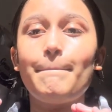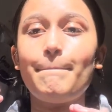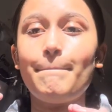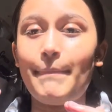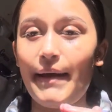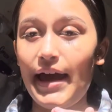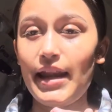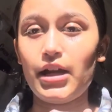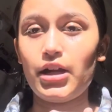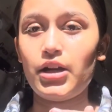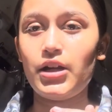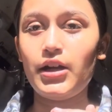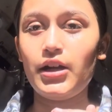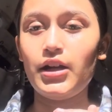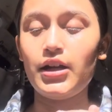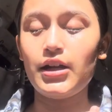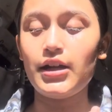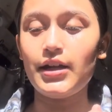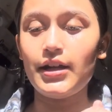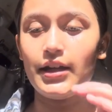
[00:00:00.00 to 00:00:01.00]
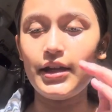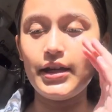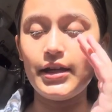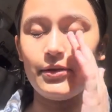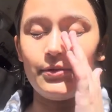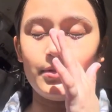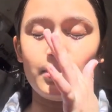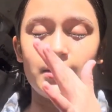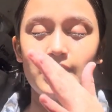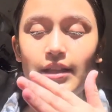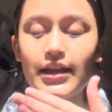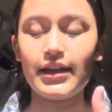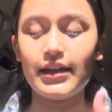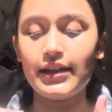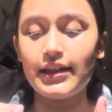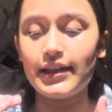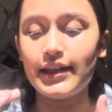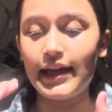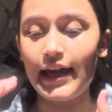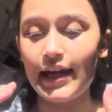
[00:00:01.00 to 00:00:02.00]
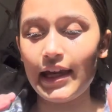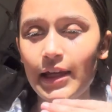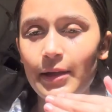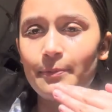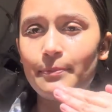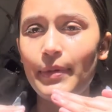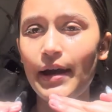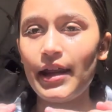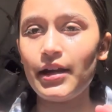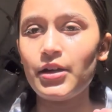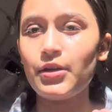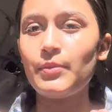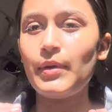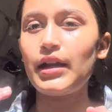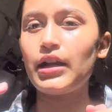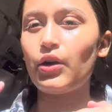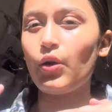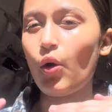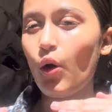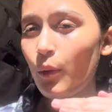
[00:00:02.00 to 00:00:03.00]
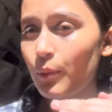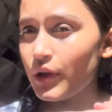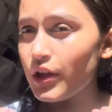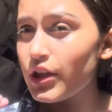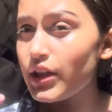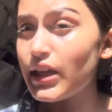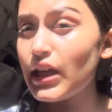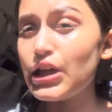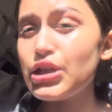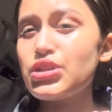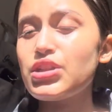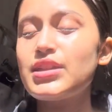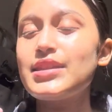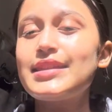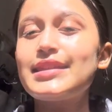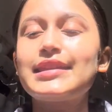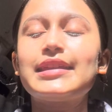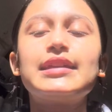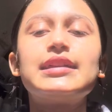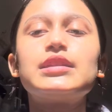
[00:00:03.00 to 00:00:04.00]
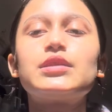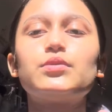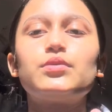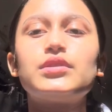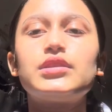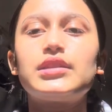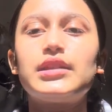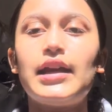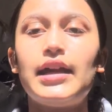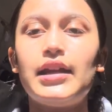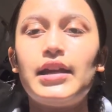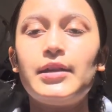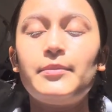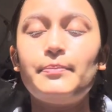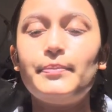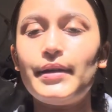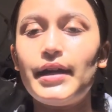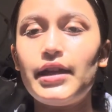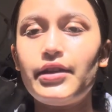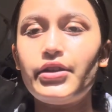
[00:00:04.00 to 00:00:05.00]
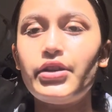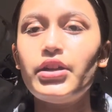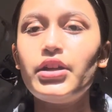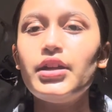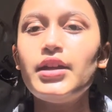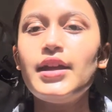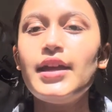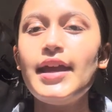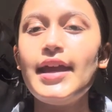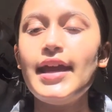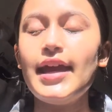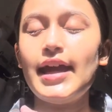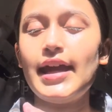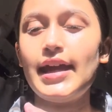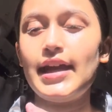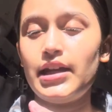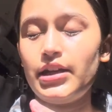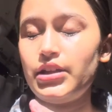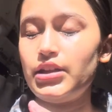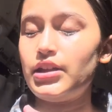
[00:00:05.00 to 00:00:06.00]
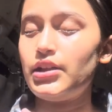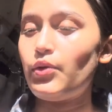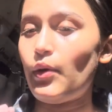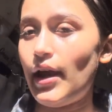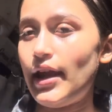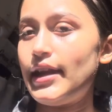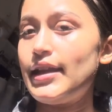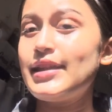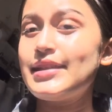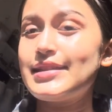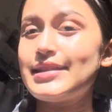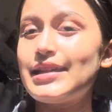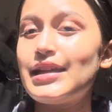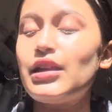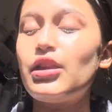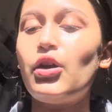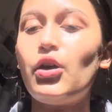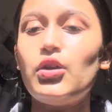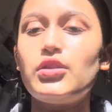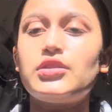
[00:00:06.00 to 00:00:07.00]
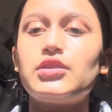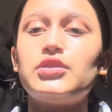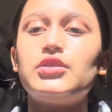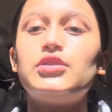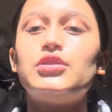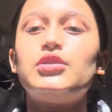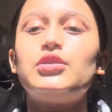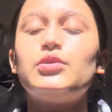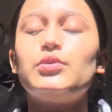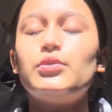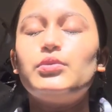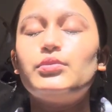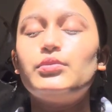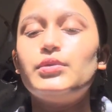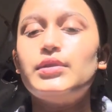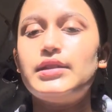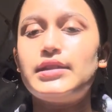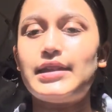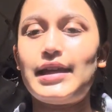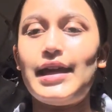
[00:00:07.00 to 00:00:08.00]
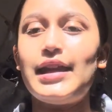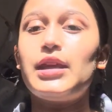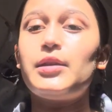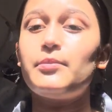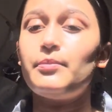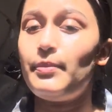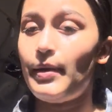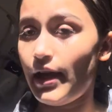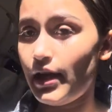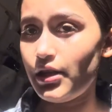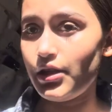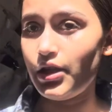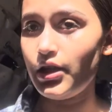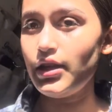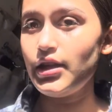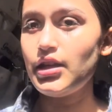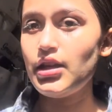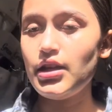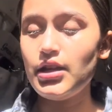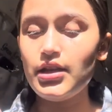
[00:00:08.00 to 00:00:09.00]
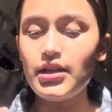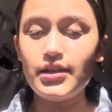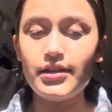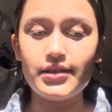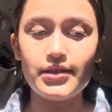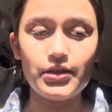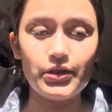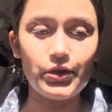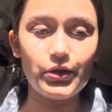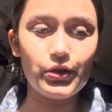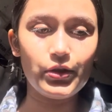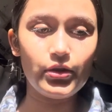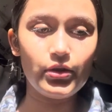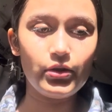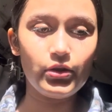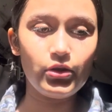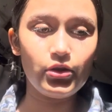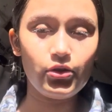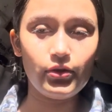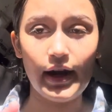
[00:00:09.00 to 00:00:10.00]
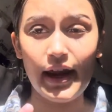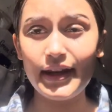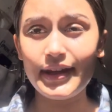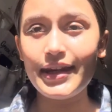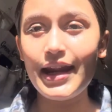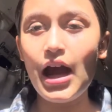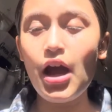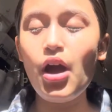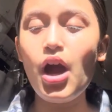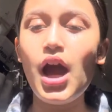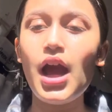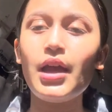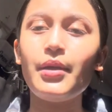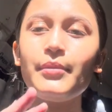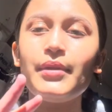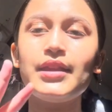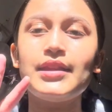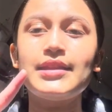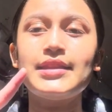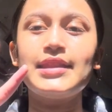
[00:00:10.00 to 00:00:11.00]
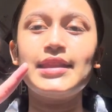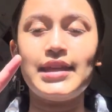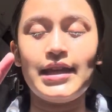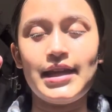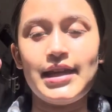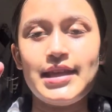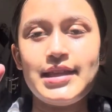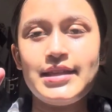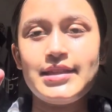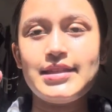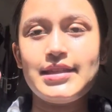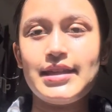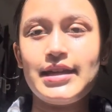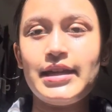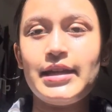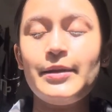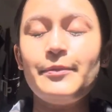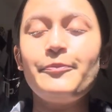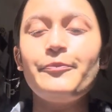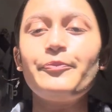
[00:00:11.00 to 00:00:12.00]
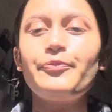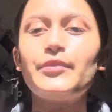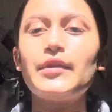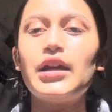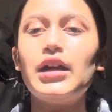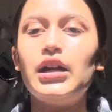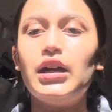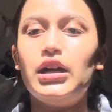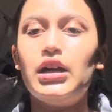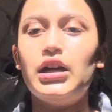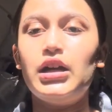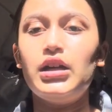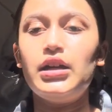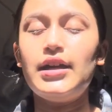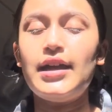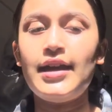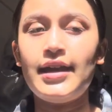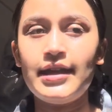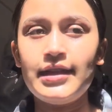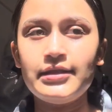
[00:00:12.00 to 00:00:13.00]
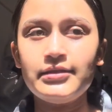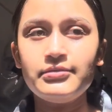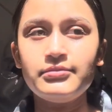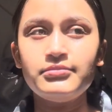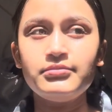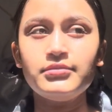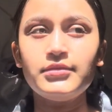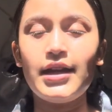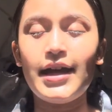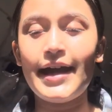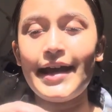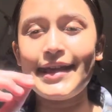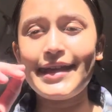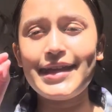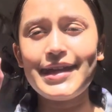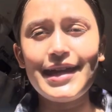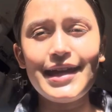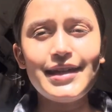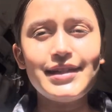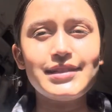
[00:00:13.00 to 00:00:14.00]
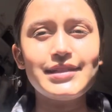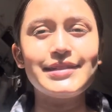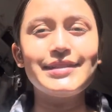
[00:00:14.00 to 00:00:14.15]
better. It was like getting better. My communication skills was getting better, and the writing skill also is getting better. So right now I'm in Ninensei, and I can